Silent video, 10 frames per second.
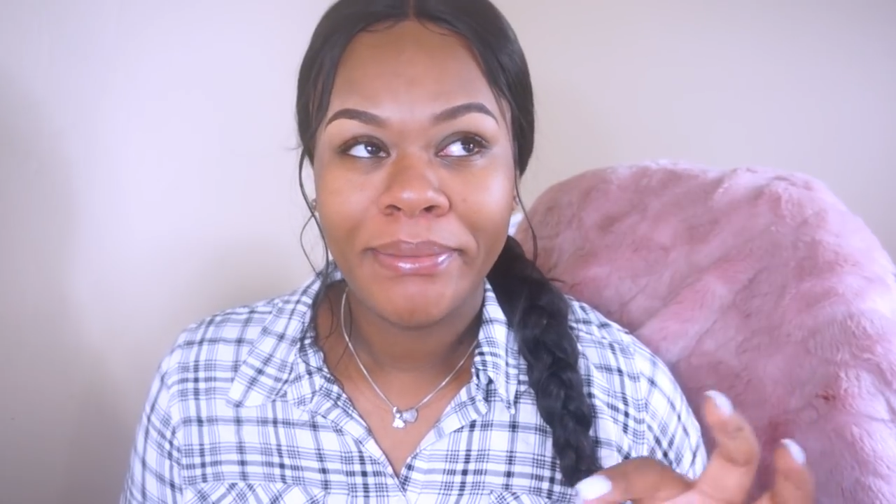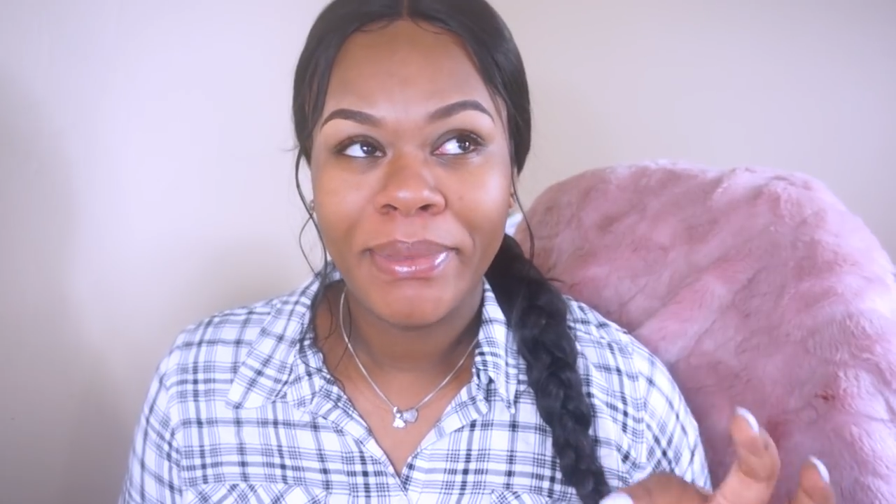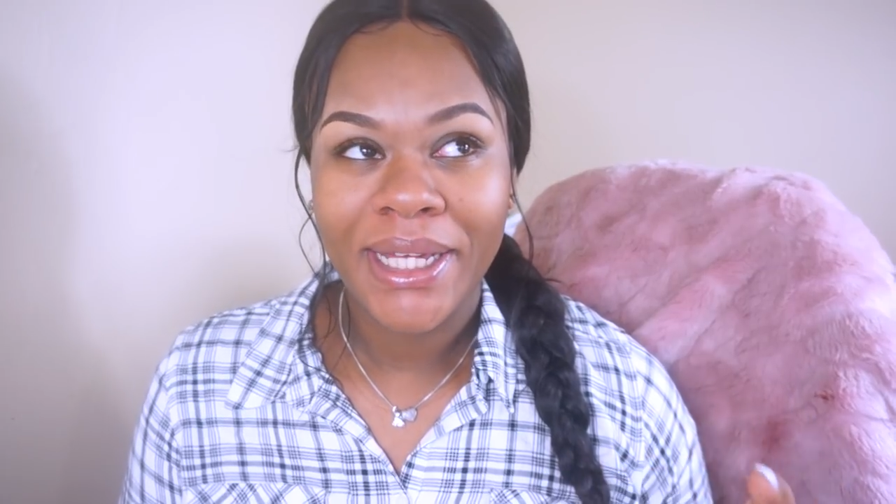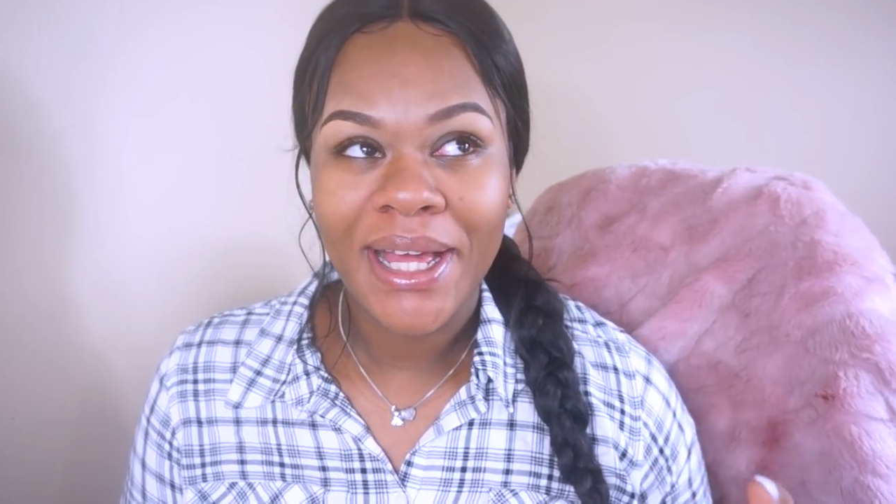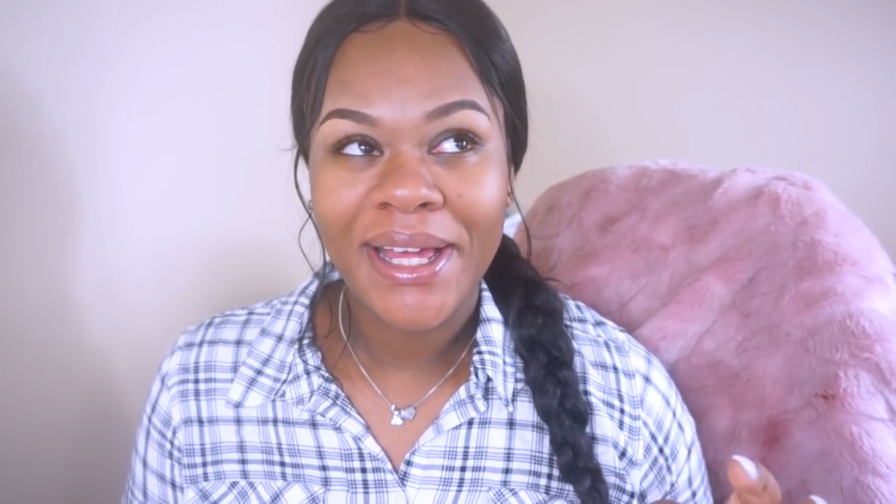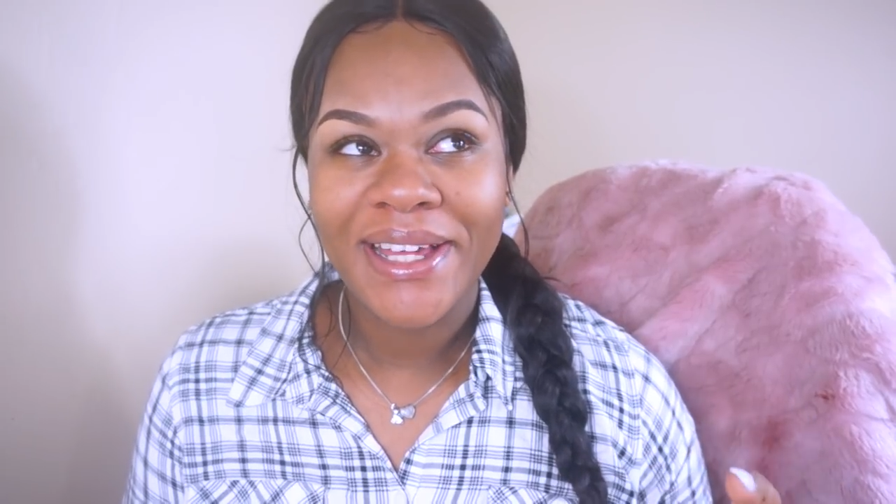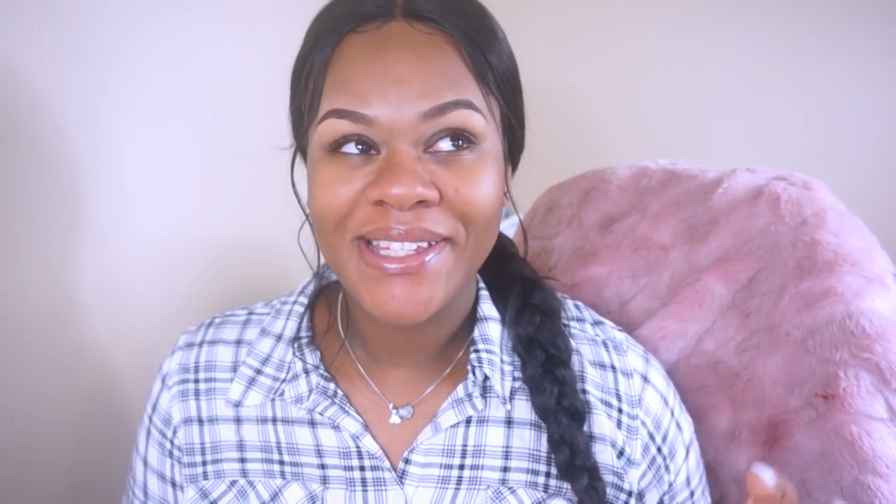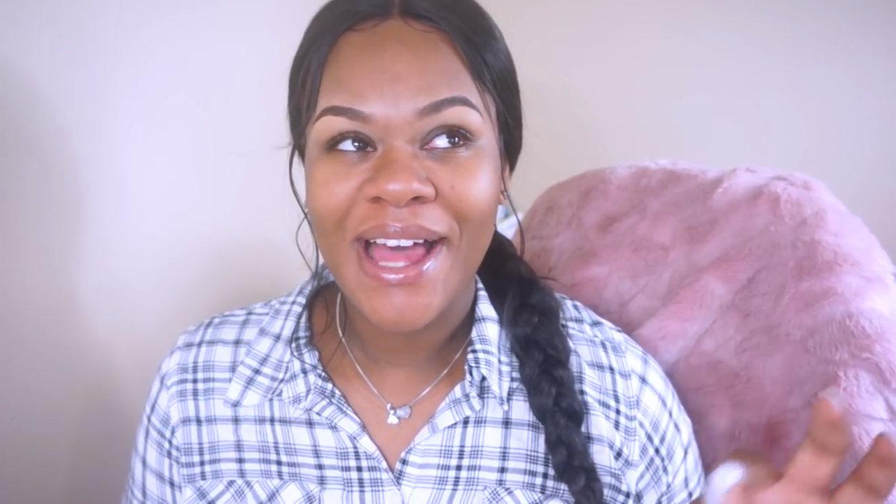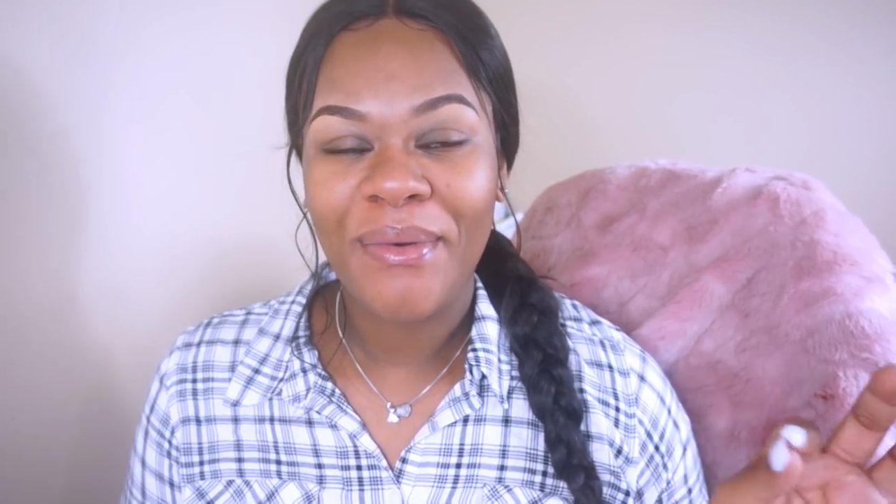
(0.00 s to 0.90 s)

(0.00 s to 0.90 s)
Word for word: because